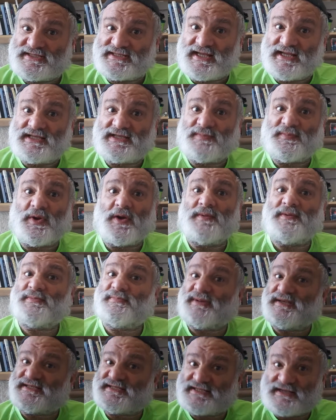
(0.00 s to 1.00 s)
State Department,
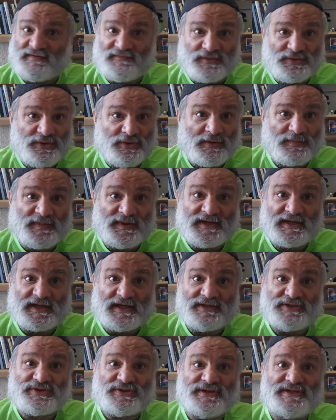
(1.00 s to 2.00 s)
by several European
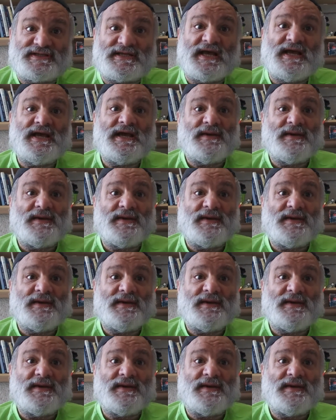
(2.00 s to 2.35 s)
countries,